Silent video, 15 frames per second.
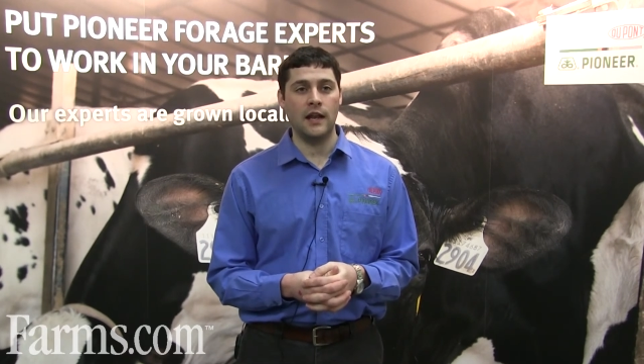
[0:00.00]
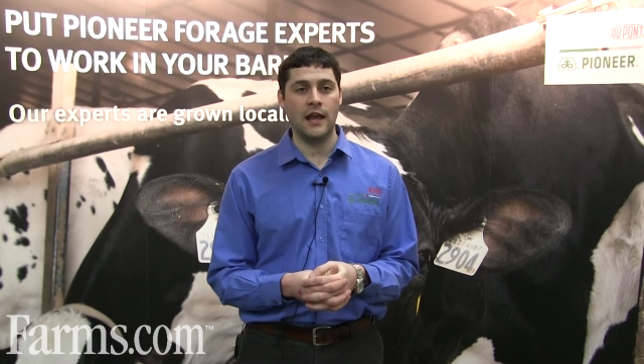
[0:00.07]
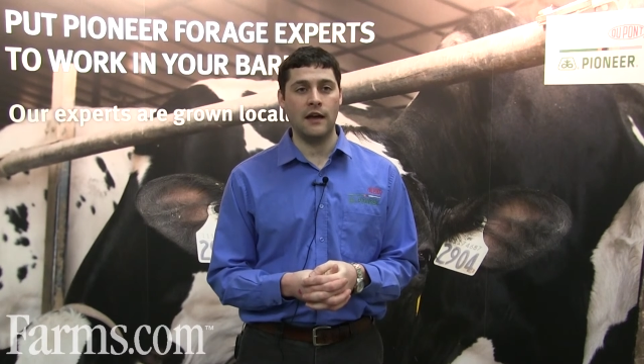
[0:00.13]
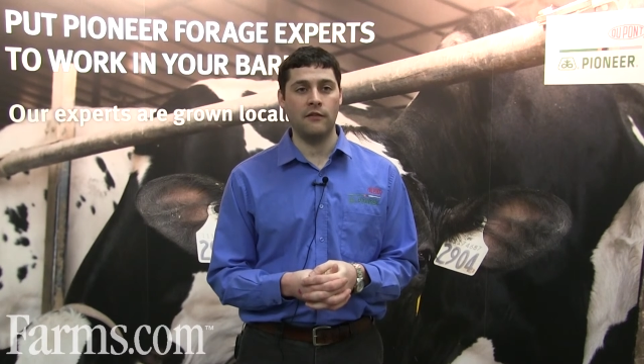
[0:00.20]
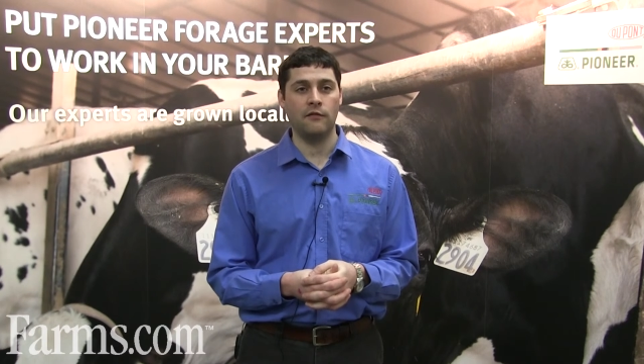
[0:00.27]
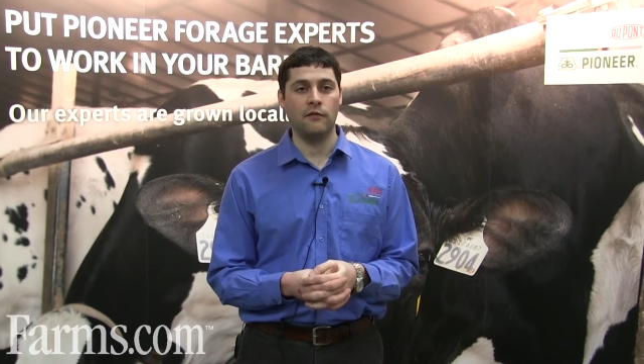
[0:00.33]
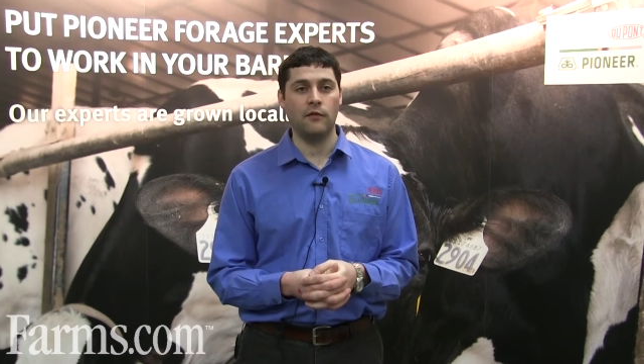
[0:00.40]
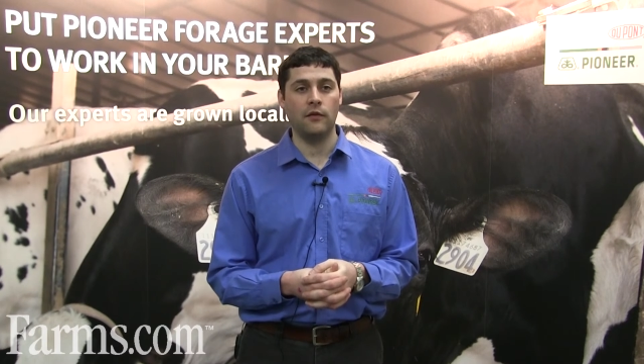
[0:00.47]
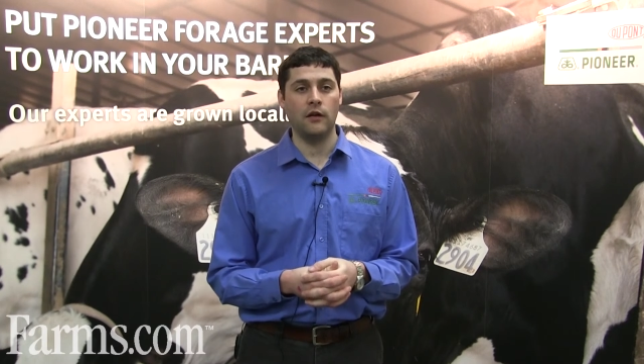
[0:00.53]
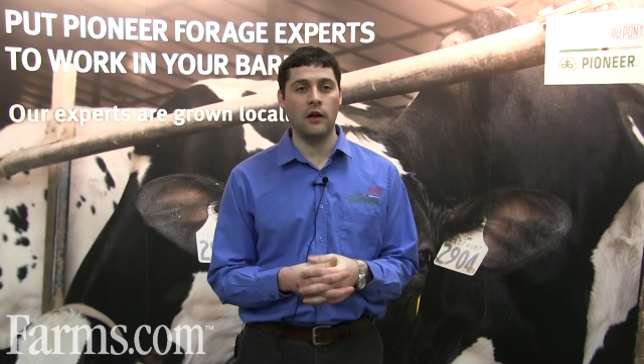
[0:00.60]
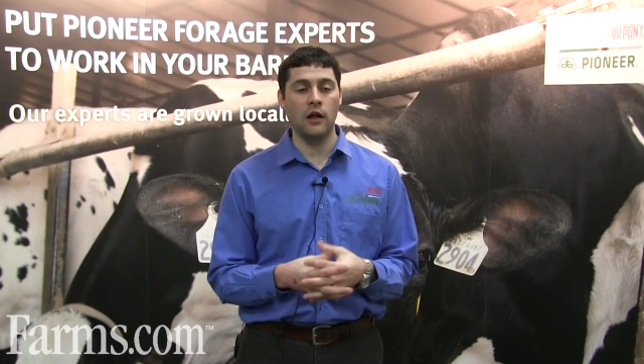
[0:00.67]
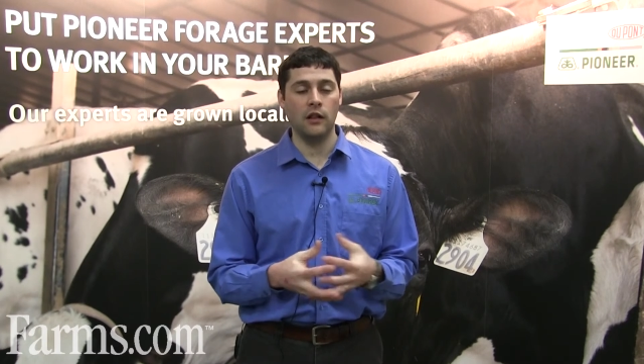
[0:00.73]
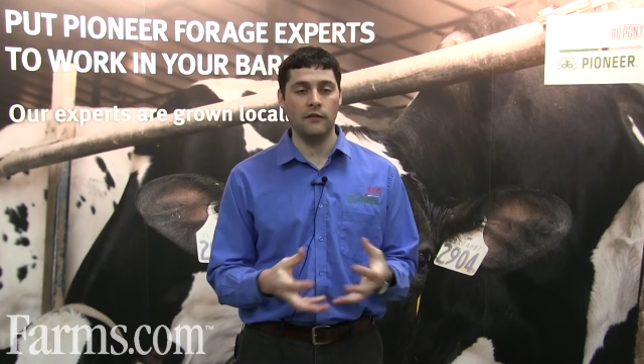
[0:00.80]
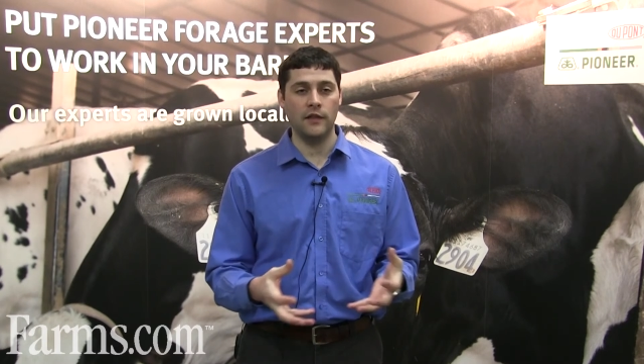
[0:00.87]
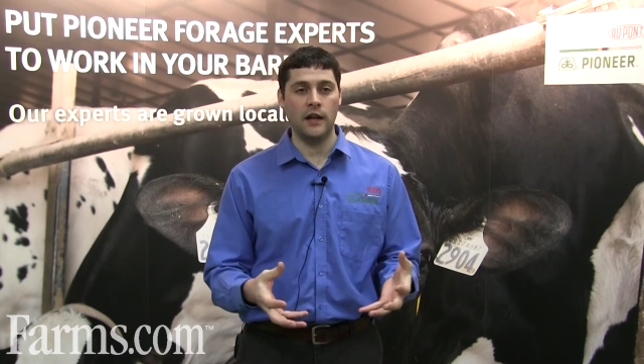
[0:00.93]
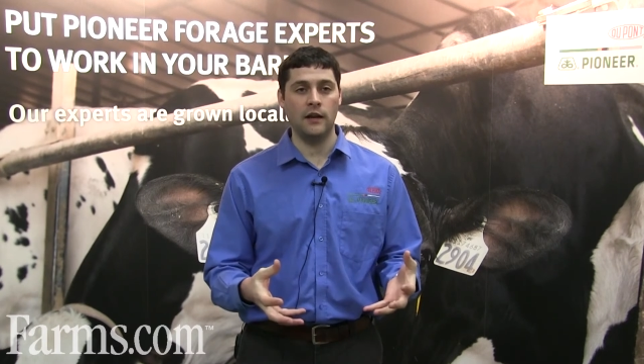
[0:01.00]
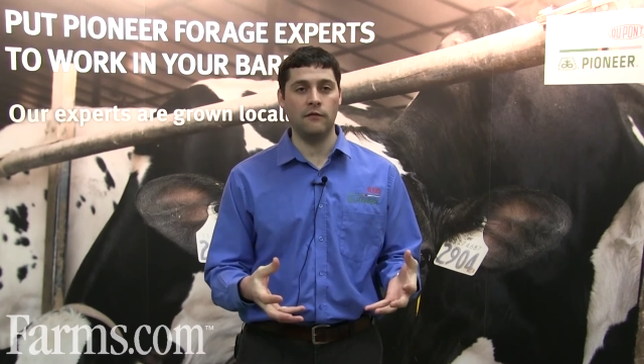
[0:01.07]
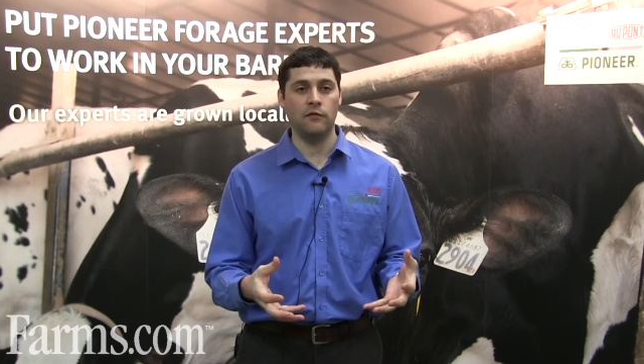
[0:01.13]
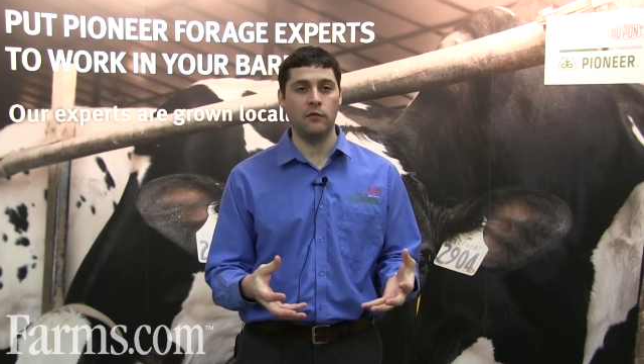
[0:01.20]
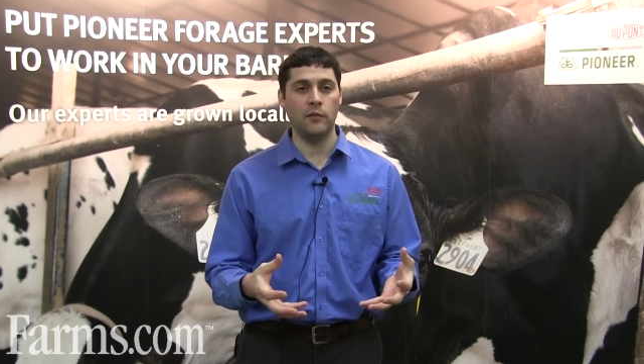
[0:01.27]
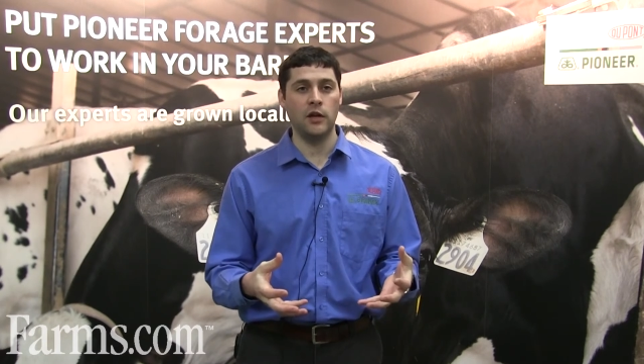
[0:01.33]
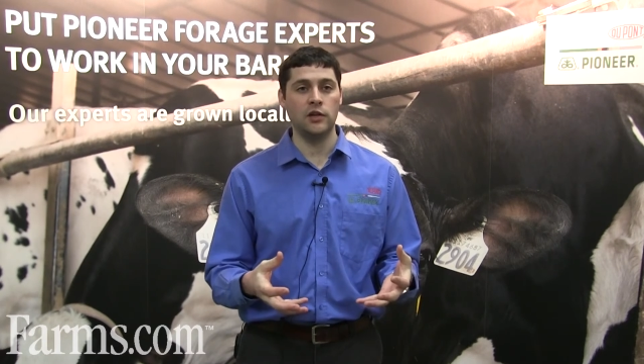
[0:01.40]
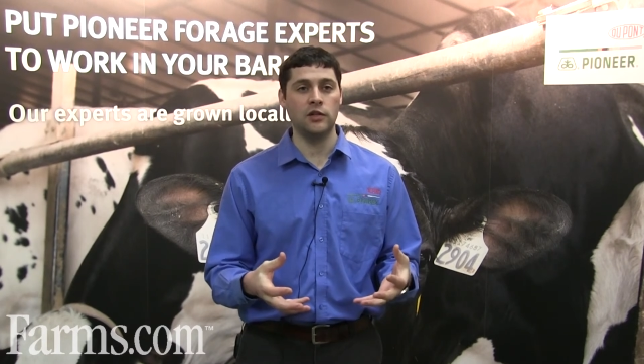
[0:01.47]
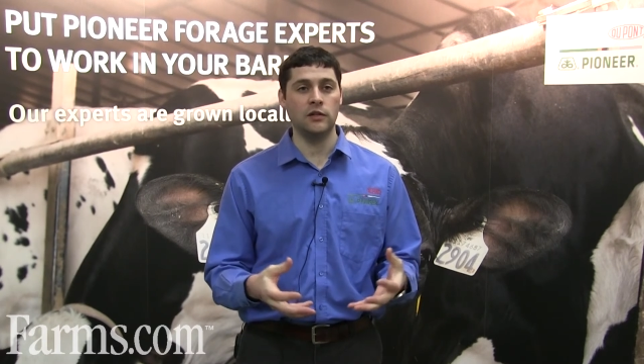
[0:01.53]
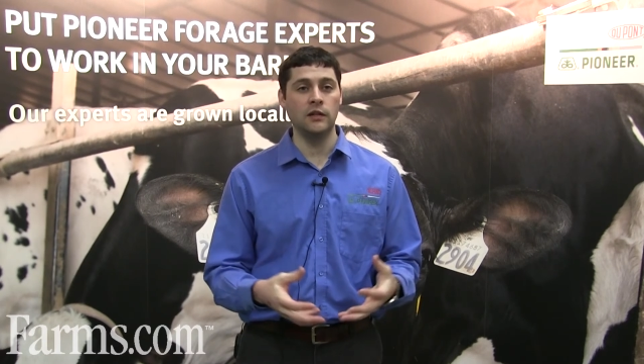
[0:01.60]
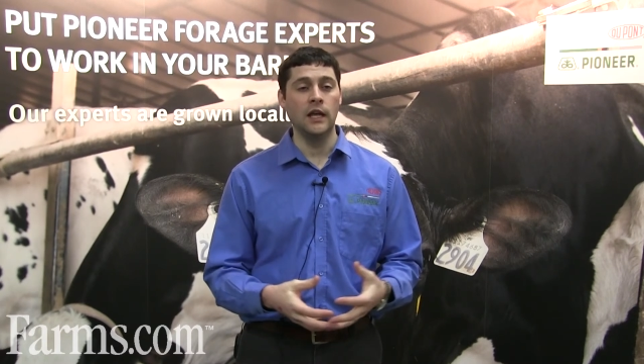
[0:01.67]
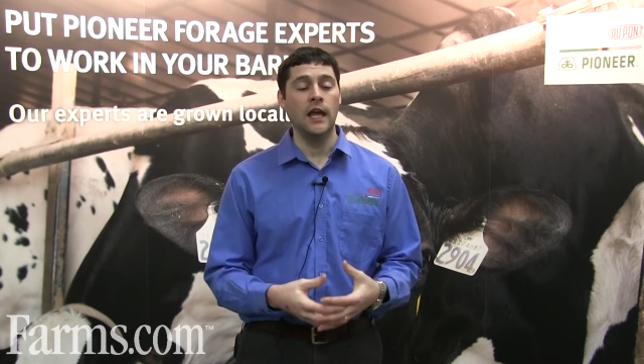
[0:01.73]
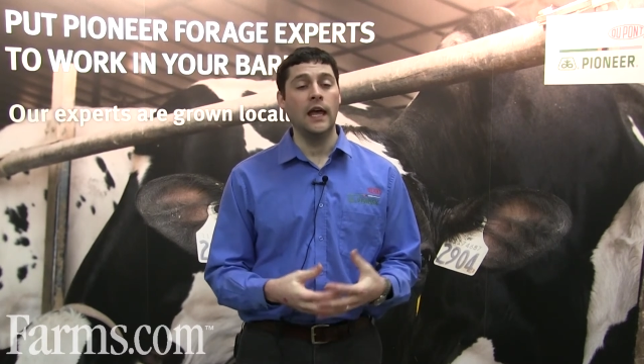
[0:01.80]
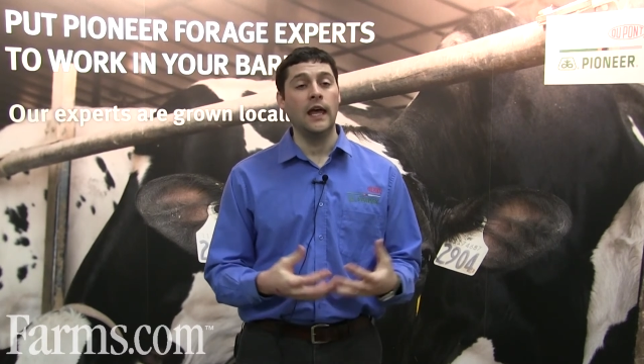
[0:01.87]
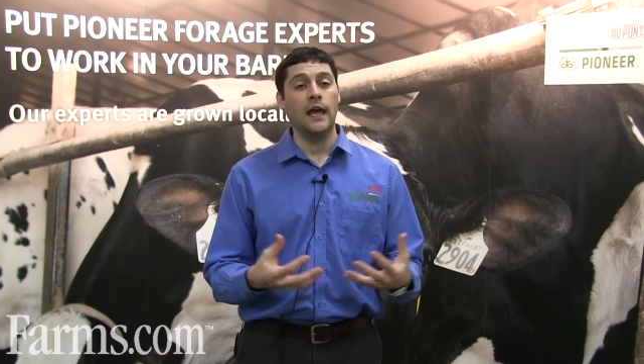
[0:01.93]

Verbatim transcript: have all of that information.